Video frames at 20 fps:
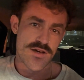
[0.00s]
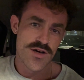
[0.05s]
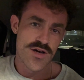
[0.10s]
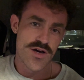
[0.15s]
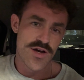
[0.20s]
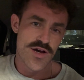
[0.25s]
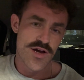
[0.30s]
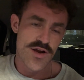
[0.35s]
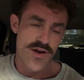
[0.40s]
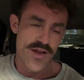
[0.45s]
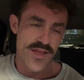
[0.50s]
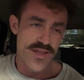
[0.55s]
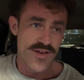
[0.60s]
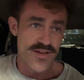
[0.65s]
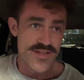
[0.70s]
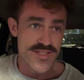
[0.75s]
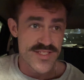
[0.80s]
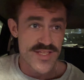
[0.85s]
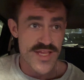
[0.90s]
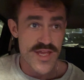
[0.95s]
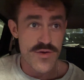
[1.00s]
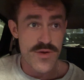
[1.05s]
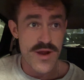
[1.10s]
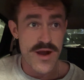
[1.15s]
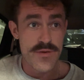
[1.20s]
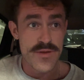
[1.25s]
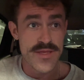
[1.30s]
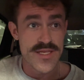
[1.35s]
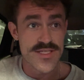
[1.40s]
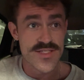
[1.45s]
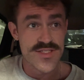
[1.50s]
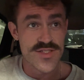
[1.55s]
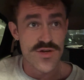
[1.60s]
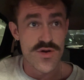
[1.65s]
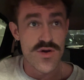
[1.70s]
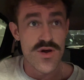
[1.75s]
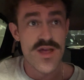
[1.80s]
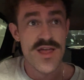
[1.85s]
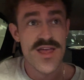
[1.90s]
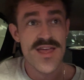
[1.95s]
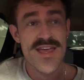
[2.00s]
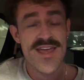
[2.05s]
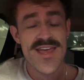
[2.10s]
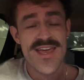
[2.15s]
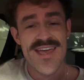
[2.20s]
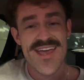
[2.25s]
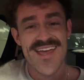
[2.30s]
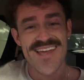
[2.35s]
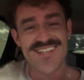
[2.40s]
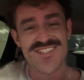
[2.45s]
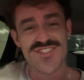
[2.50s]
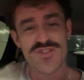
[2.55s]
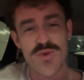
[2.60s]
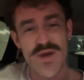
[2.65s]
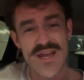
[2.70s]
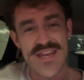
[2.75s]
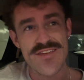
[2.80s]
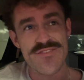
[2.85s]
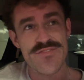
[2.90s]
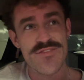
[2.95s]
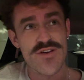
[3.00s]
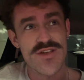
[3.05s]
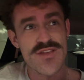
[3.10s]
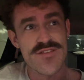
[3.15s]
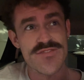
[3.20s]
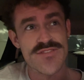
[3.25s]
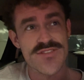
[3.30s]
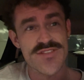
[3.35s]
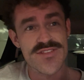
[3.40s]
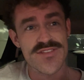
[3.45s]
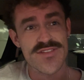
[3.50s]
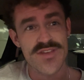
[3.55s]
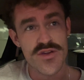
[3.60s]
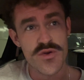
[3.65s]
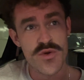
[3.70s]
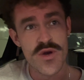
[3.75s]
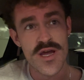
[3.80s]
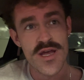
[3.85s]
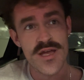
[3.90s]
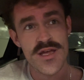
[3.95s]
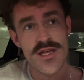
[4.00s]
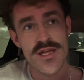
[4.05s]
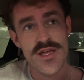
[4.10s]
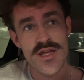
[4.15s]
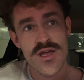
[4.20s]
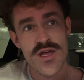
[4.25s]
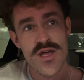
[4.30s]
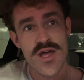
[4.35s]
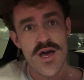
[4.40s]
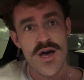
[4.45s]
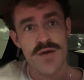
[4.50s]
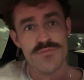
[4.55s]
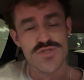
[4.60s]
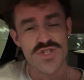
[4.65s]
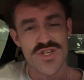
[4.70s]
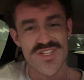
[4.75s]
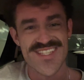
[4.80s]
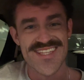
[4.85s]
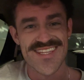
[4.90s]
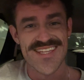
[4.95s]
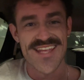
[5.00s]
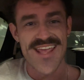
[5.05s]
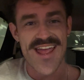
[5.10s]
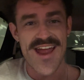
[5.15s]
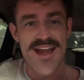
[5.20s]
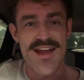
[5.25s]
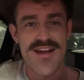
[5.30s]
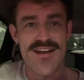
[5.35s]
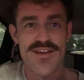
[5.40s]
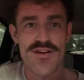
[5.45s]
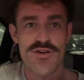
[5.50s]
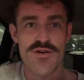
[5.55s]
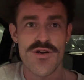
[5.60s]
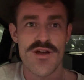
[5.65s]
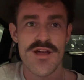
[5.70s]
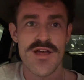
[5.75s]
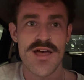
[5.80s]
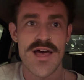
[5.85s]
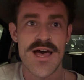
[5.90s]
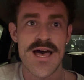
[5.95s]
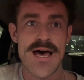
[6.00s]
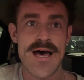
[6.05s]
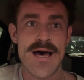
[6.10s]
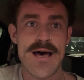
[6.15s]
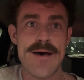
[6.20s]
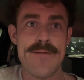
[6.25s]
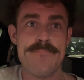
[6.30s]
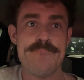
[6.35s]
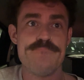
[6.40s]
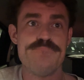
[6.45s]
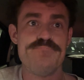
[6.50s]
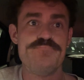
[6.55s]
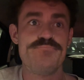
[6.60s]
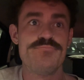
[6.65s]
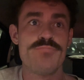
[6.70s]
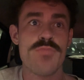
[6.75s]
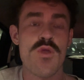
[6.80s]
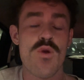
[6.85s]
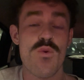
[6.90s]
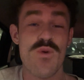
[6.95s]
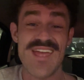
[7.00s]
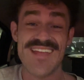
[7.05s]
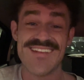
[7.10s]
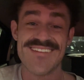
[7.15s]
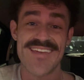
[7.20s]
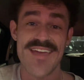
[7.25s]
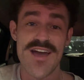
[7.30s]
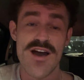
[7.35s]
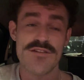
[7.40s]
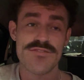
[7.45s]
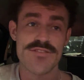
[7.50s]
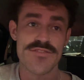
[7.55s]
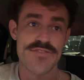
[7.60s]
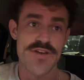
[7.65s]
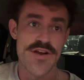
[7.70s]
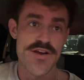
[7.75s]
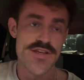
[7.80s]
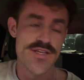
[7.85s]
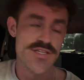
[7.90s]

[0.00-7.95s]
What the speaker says: Alright guys, how are we? So it is 25 to 2. I'm just in the car now, waiting to get off the ferry.